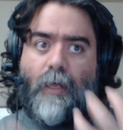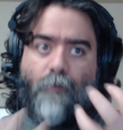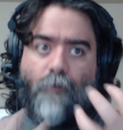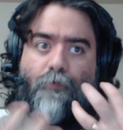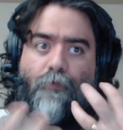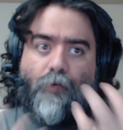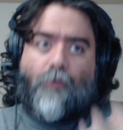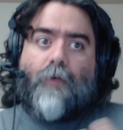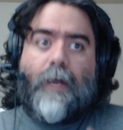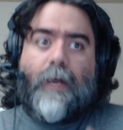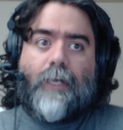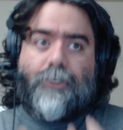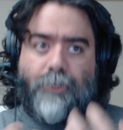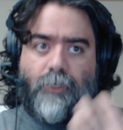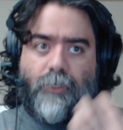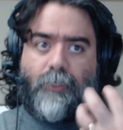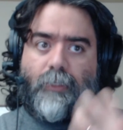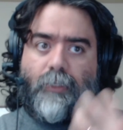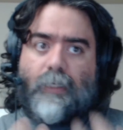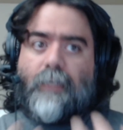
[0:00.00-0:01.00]

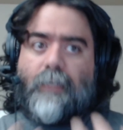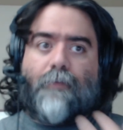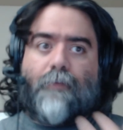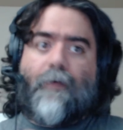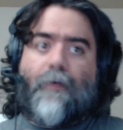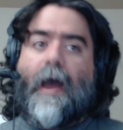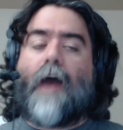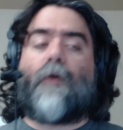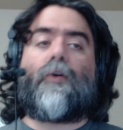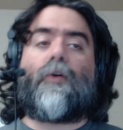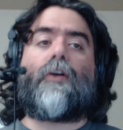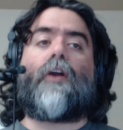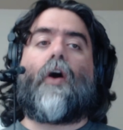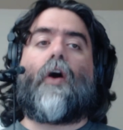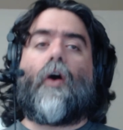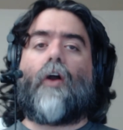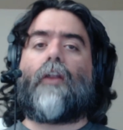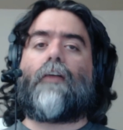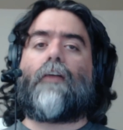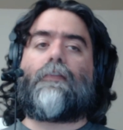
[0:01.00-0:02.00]
voraciously devoured
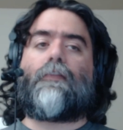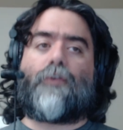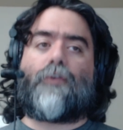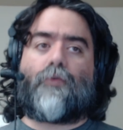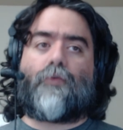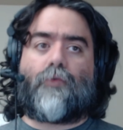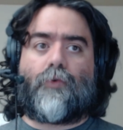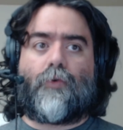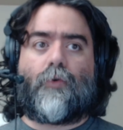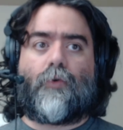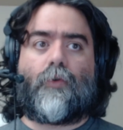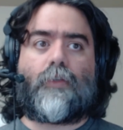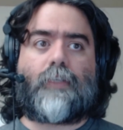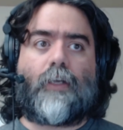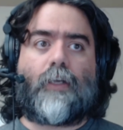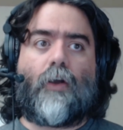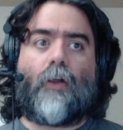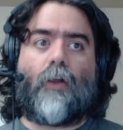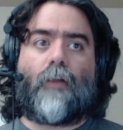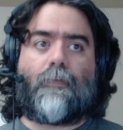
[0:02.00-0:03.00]
all of the rules
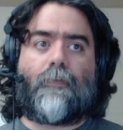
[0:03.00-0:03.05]
and all of